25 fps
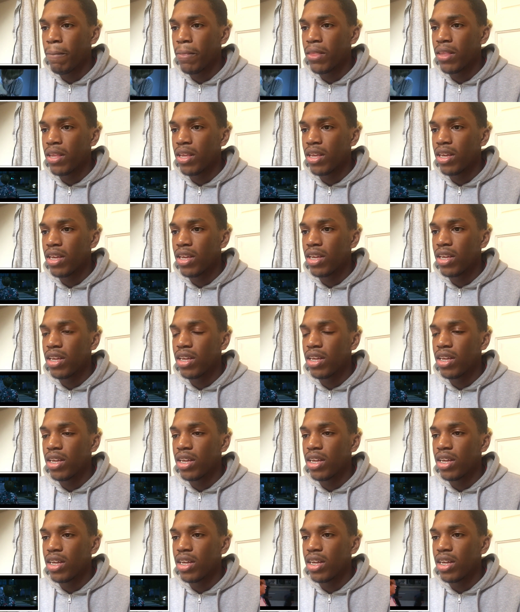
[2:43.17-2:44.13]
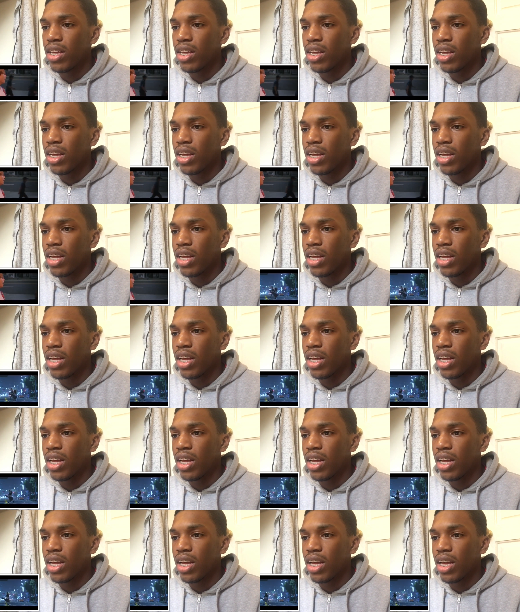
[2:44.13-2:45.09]

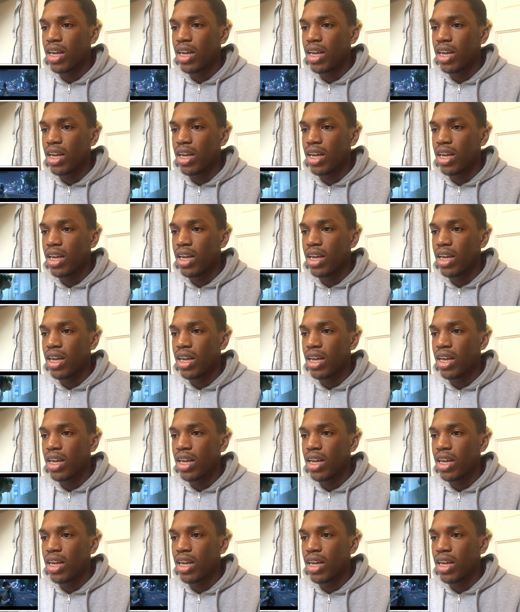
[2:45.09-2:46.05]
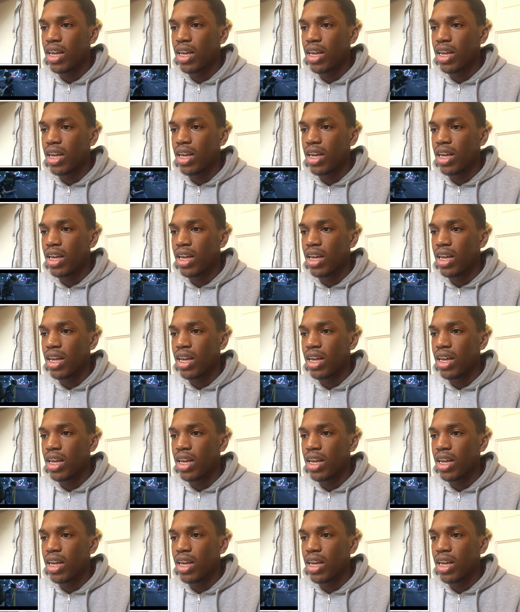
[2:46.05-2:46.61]
(silence)